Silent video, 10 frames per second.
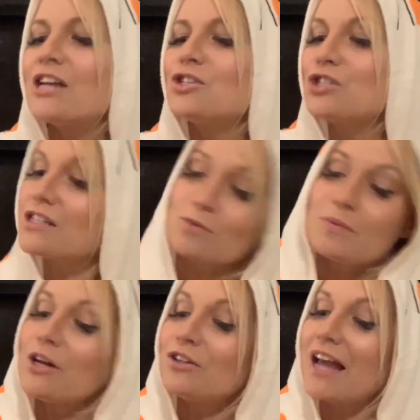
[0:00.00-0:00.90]
She's a
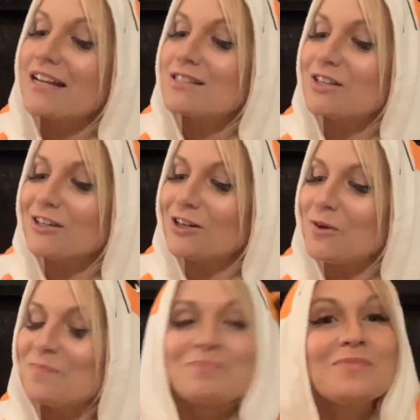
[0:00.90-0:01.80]
real nice
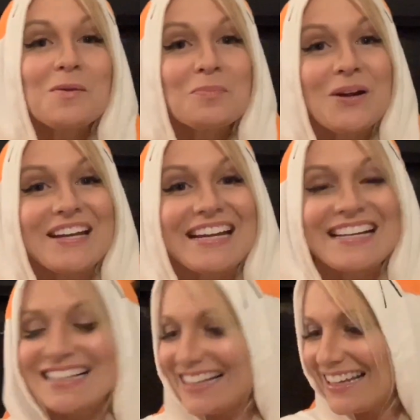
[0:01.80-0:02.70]
girl.
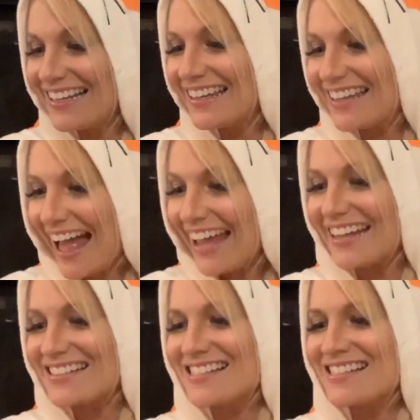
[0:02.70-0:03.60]
Pretty.
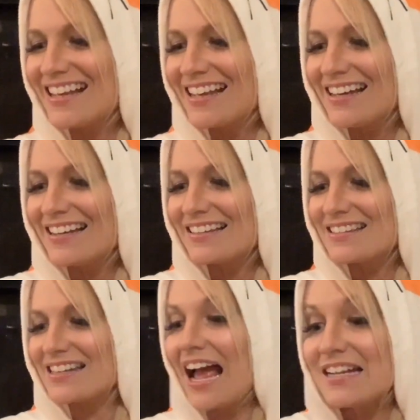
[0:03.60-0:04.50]
Nice.
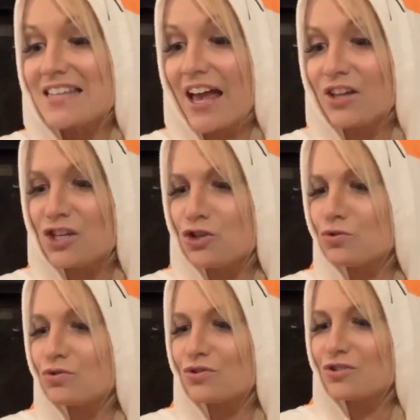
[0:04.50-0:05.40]
Did I tell
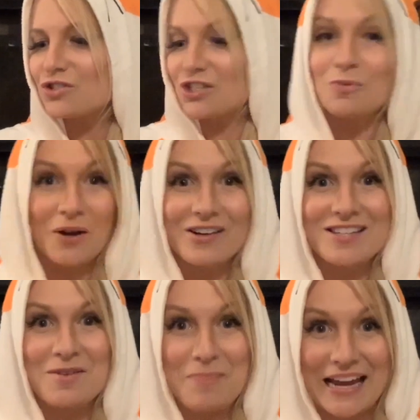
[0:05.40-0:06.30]
you she works
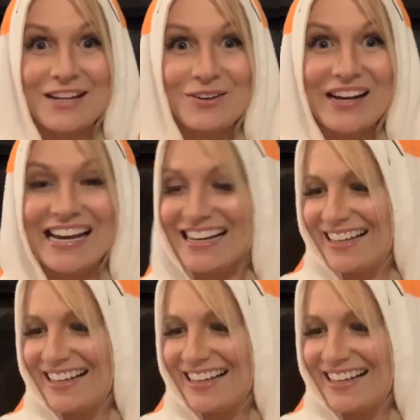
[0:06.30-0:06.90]
in a bakery?